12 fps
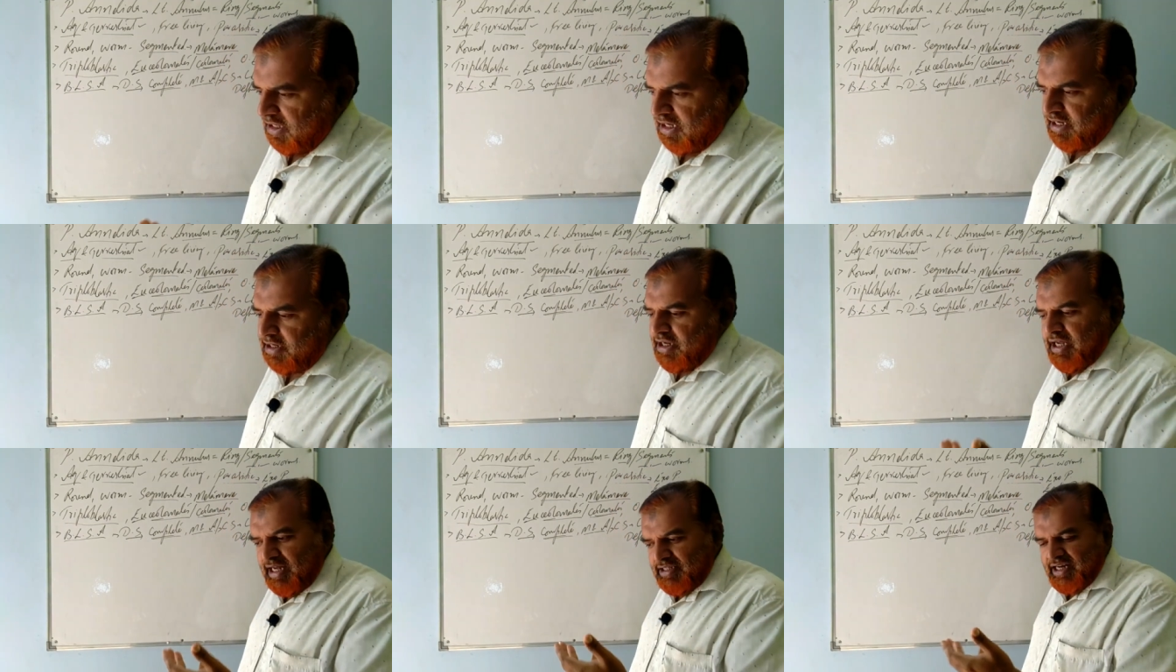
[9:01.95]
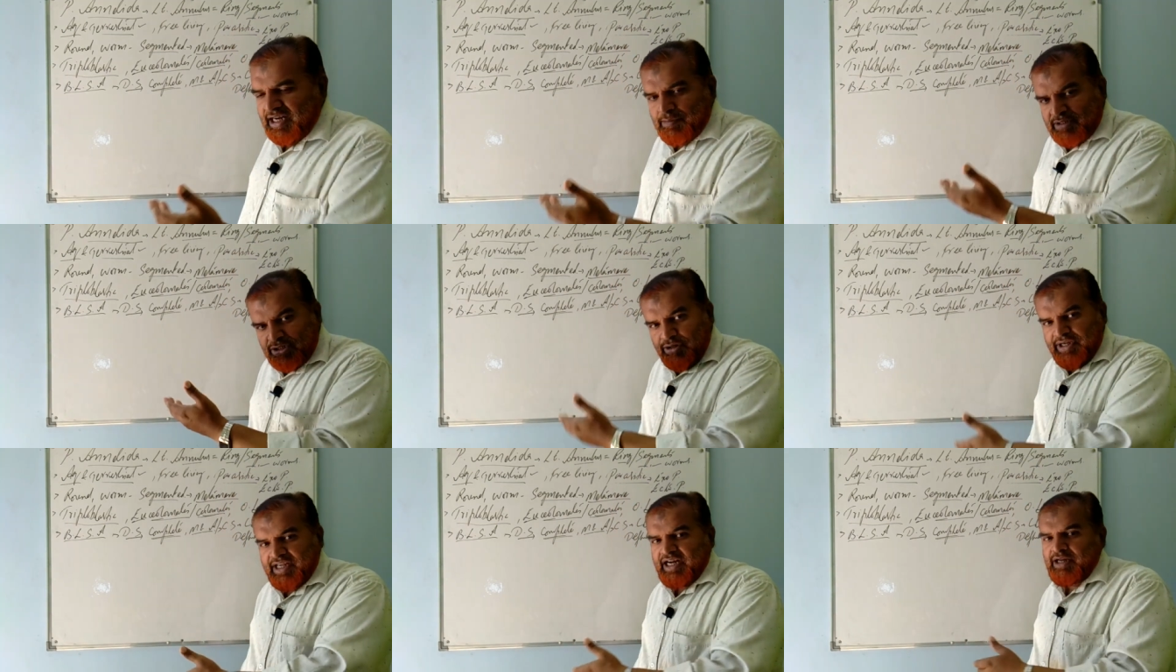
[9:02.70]
or other animals,
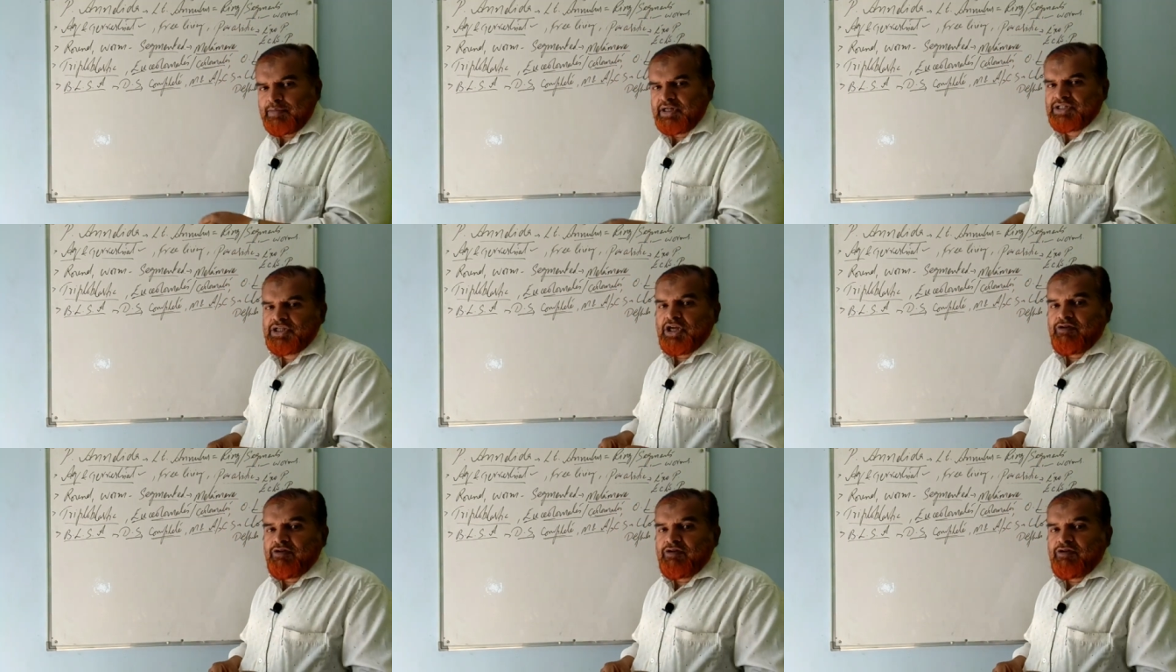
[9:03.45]
lower animals,